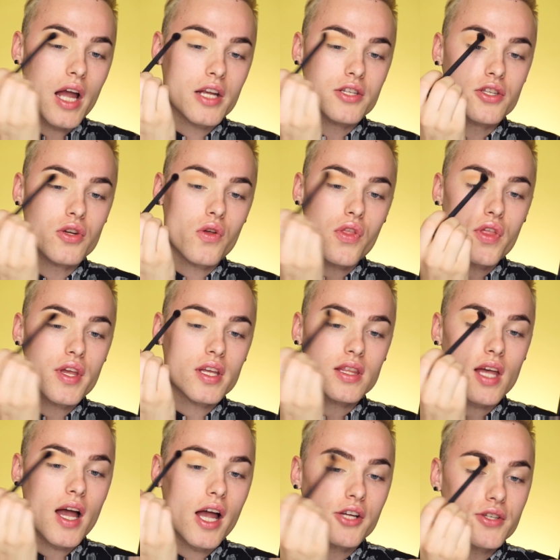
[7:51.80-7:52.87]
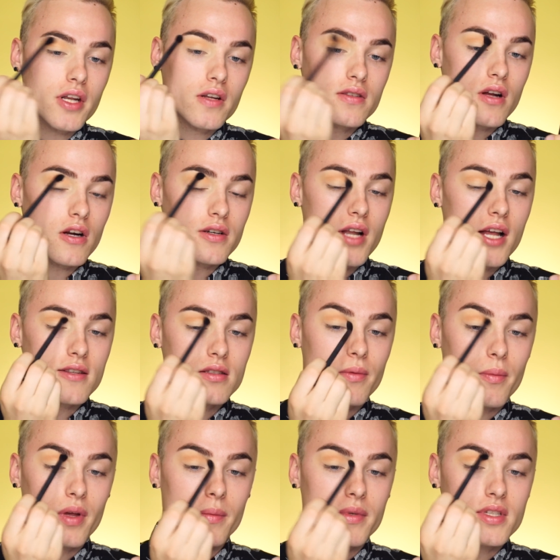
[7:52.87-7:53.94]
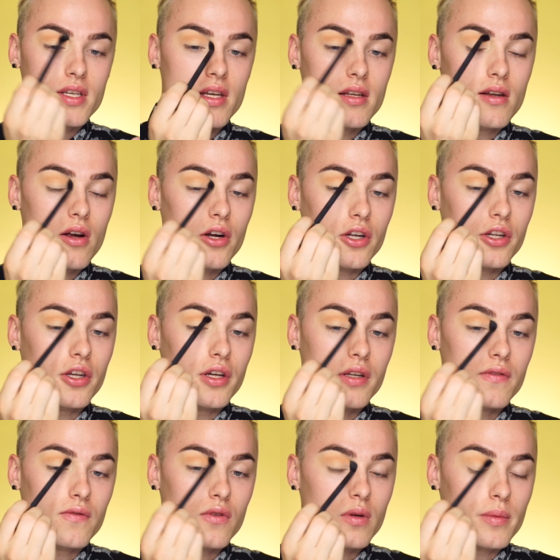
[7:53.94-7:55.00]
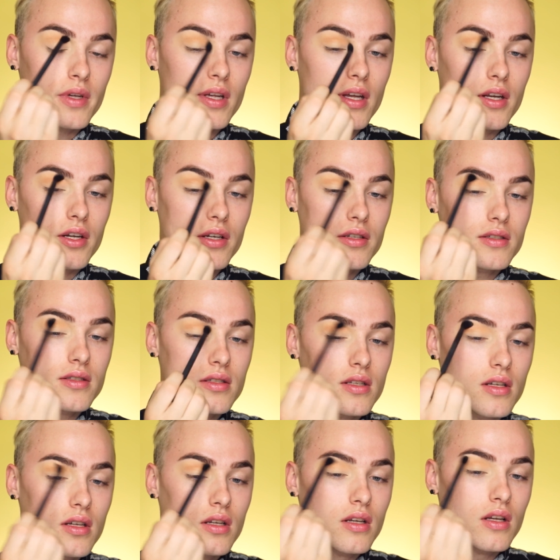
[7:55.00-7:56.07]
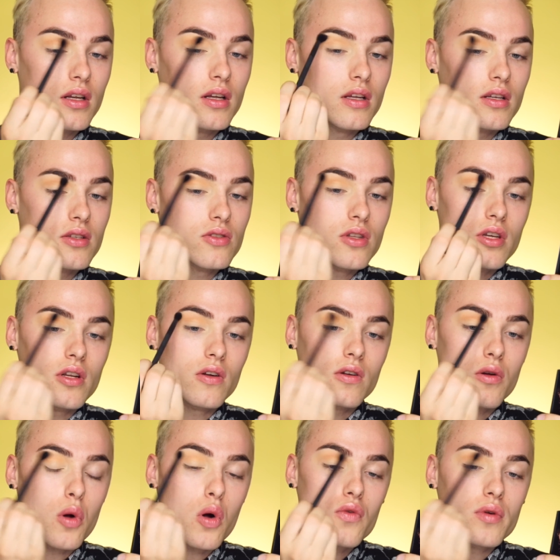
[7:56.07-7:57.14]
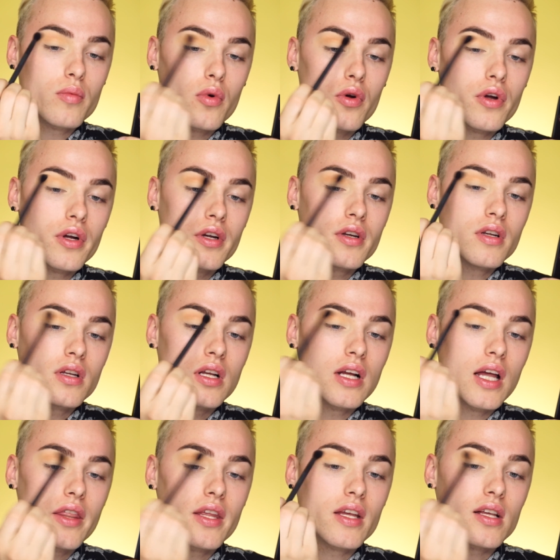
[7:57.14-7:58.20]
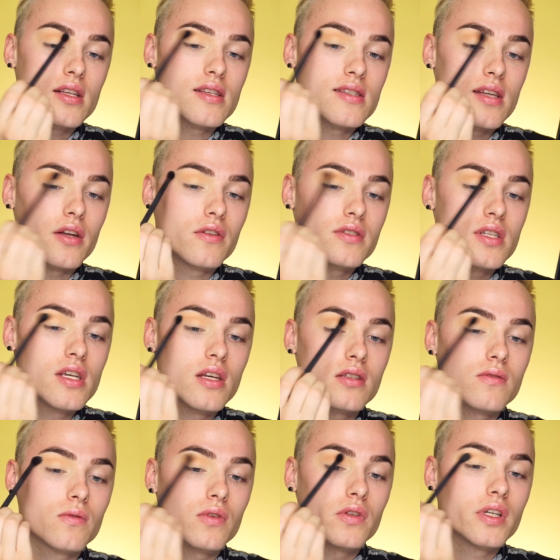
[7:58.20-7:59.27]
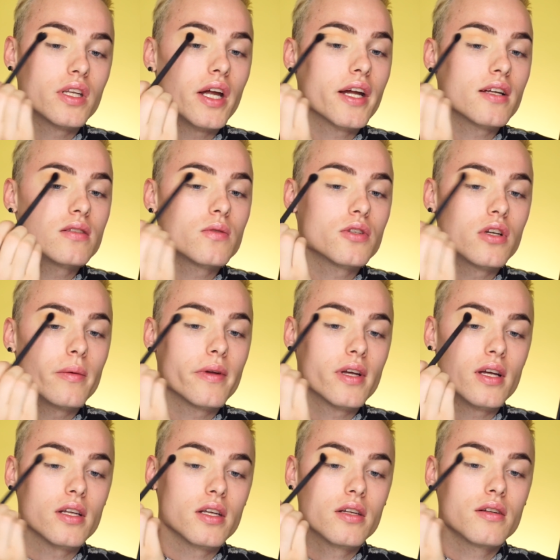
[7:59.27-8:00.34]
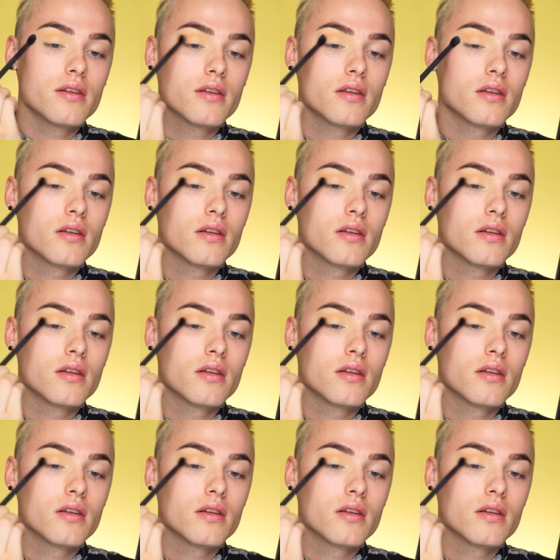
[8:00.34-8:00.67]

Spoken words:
I do think that eyeshadows that are not super pigmented are good for beginners, so that you don't go overboard. I think subtlety is really nice when you're beginning.